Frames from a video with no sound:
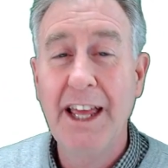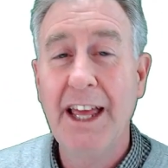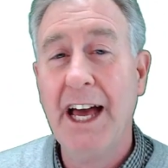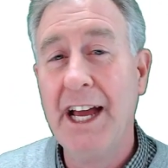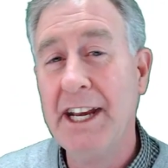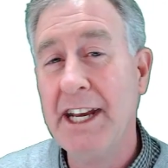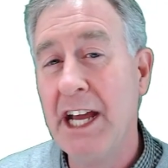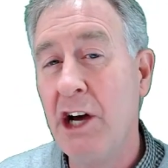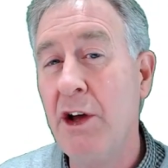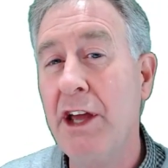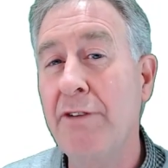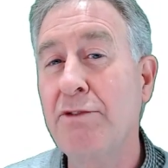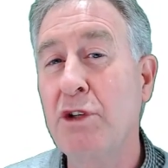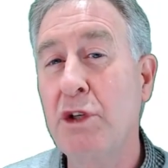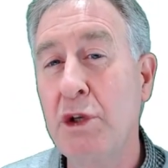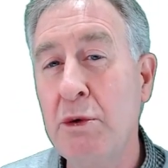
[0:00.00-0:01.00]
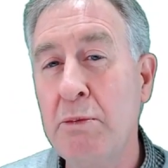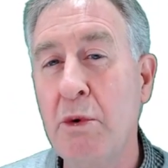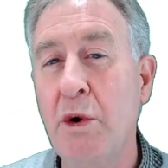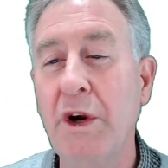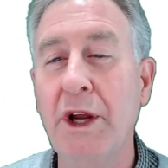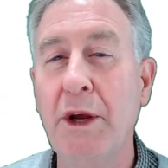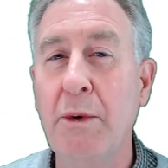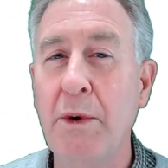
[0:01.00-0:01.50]
I now have two
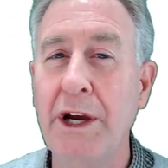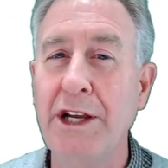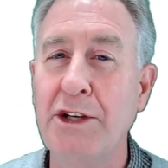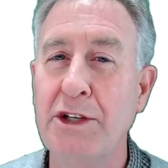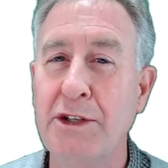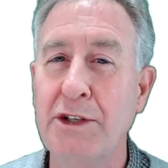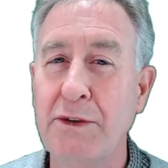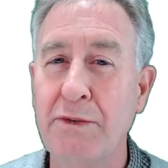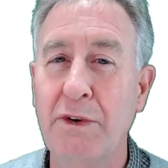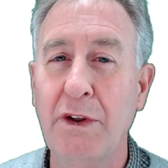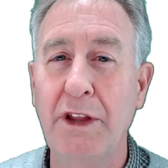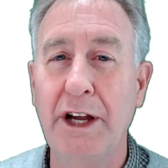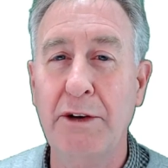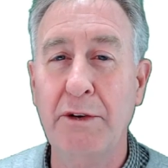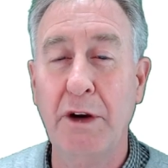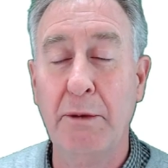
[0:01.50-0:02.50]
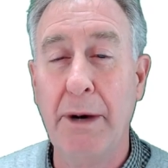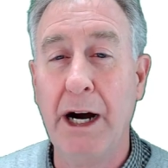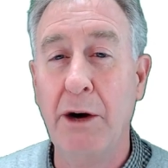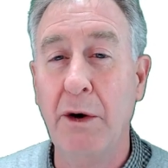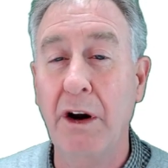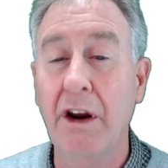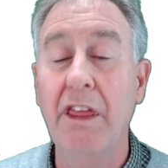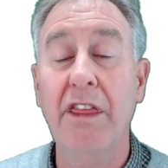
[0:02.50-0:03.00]
more equations for electric
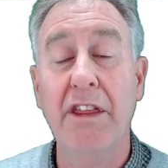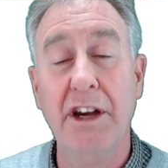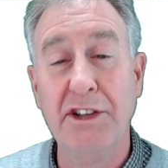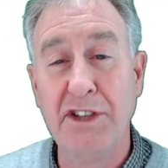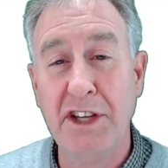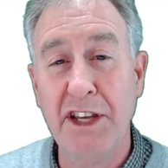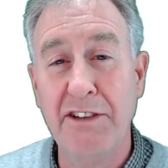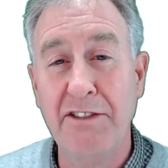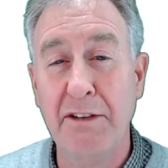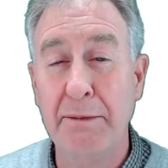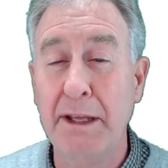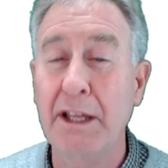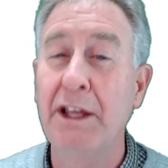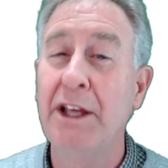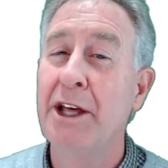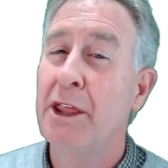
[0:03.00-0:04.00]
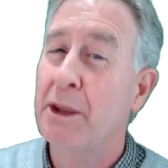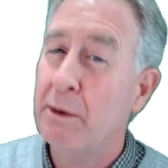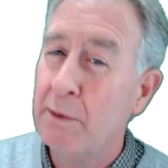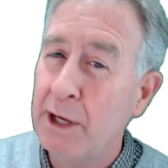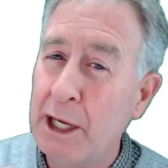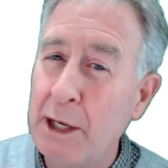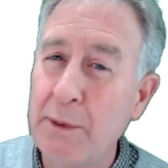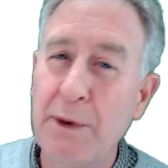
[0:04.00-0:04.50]
power, thus giving me
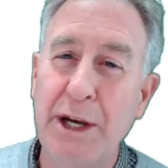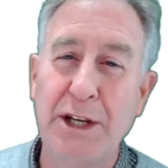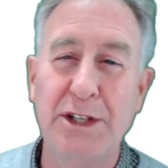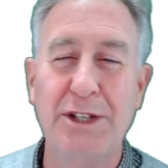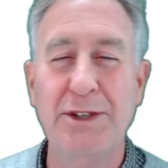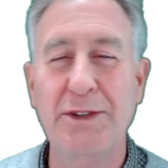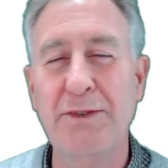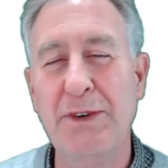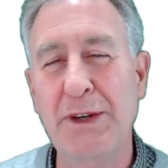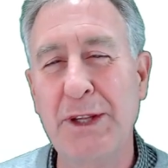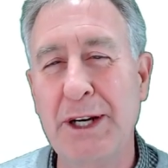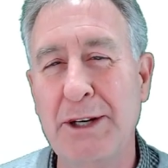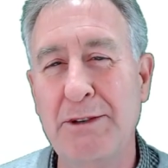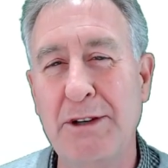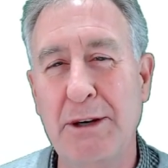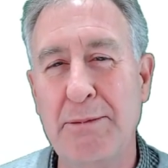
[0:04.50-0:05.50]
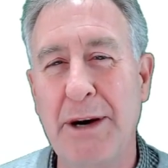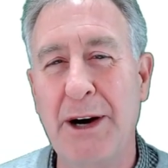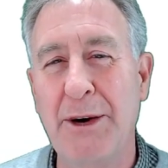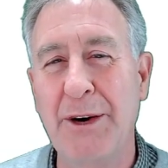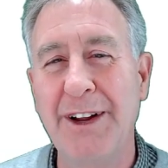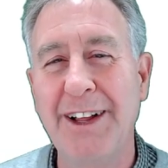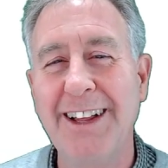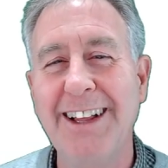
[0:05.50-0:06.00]
three equations for electric
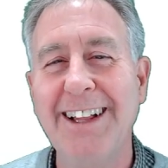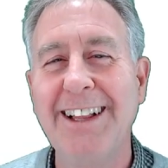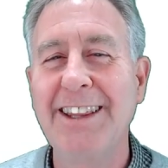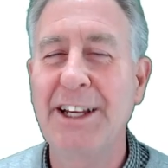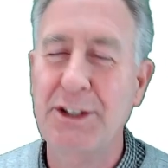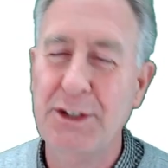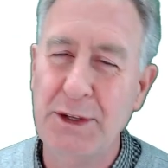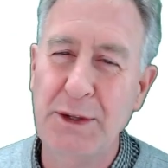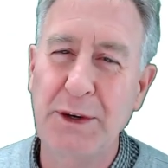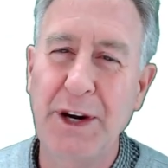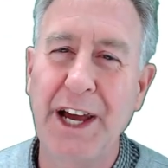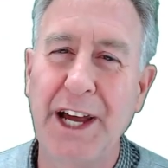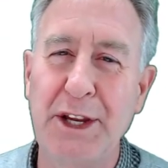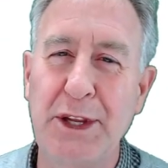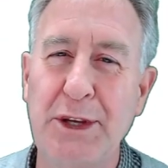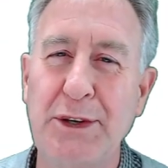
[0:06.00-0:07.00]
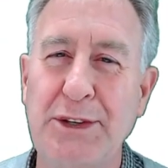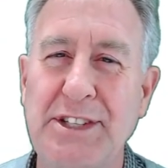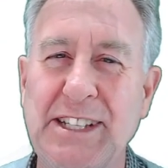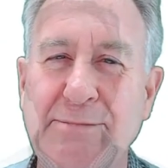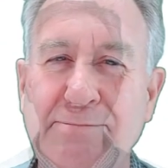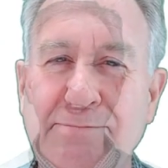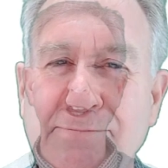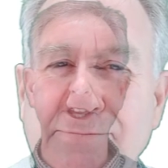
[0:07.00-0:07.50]
power. Let's learn how to use
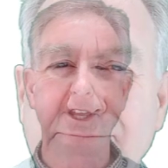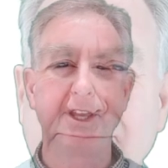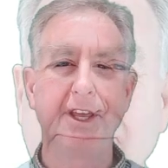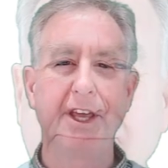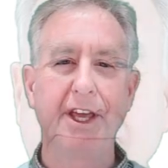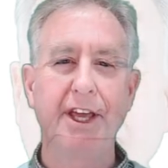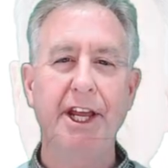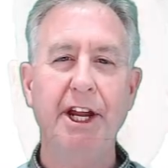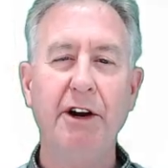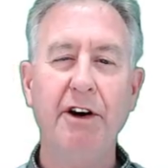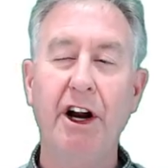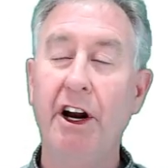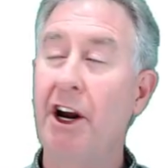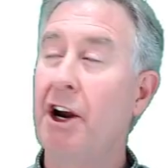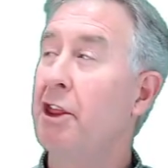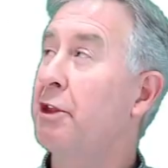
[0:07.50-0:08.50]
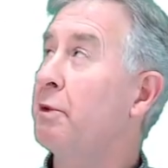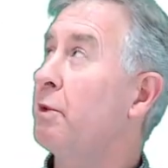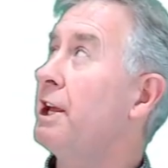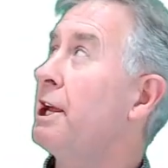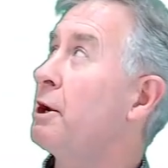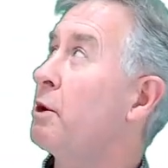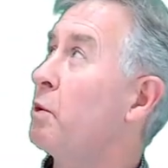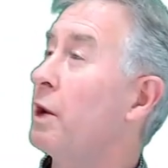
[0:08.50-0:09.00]
them. Here are our
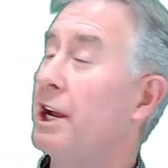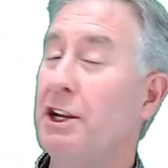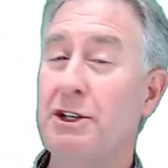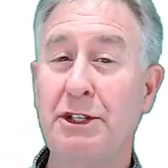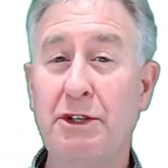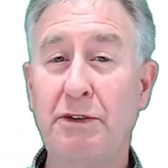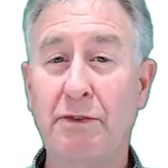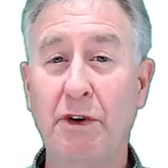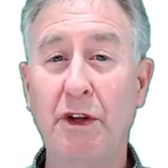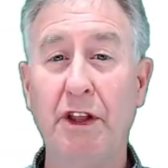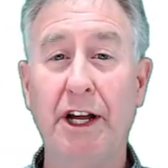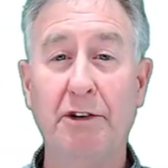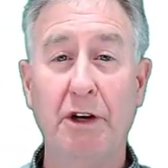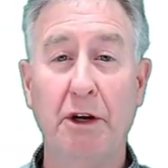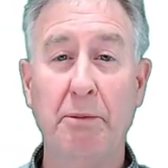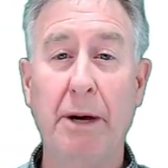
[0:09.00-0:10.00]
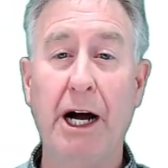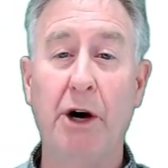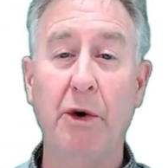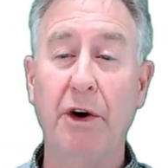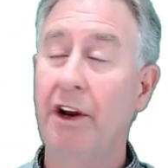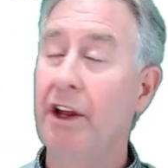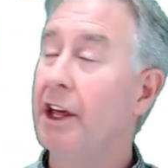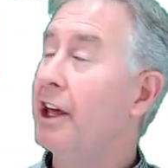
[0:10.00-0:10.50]
three equations for electric
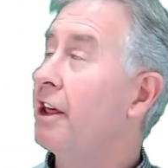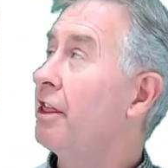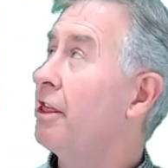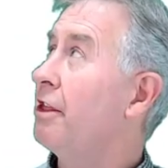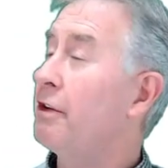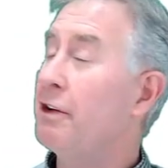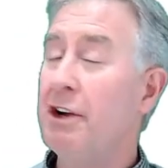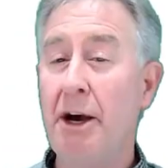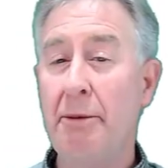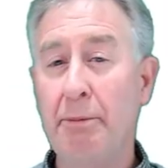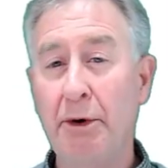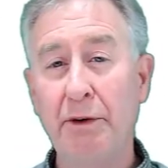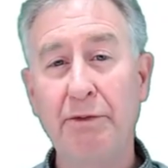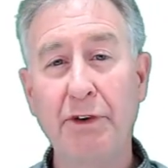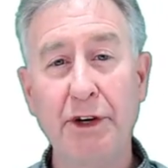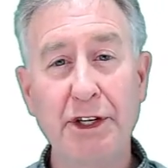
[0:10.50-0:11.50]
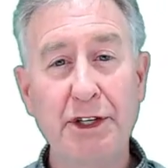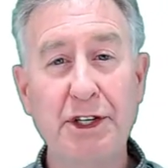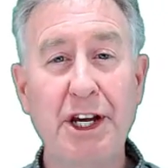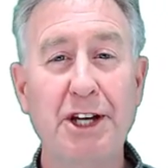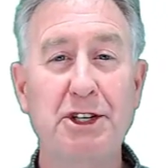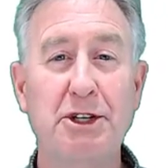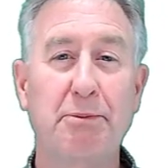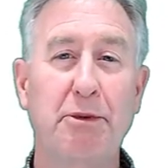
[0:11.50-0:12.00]
power. They're numbered for
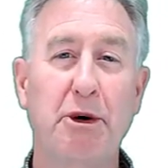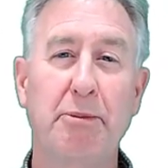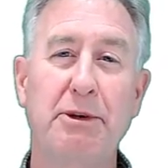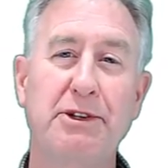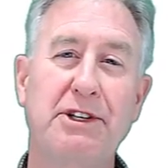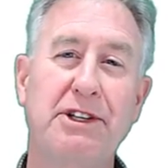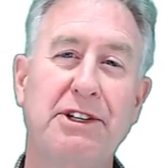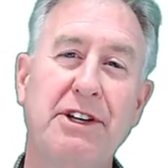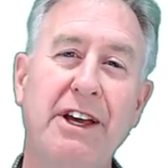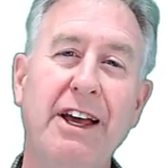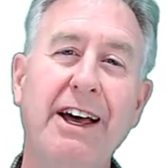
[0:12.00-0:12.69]
discussion purposes.